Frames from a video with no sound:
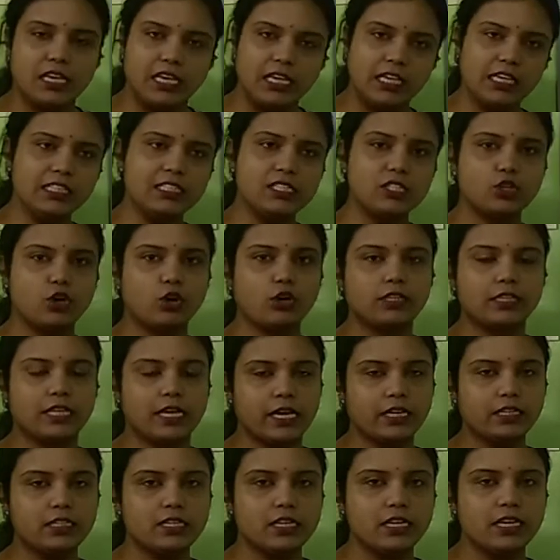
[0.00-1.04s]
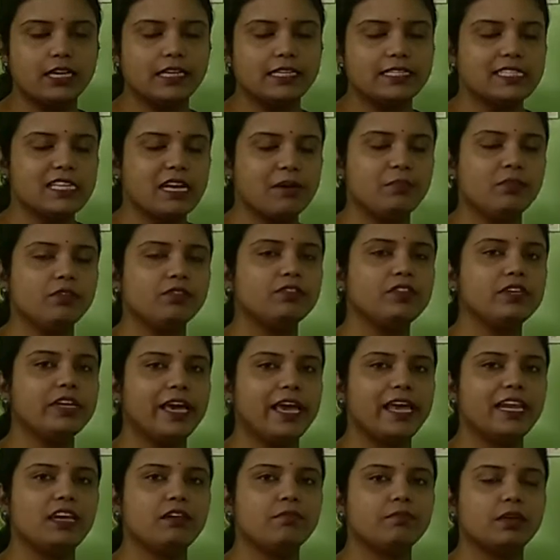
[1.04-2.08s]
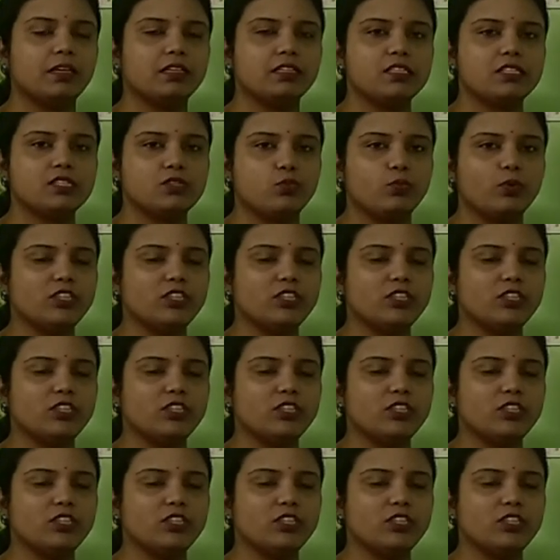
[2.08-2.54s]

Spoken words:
he saw that some of the elements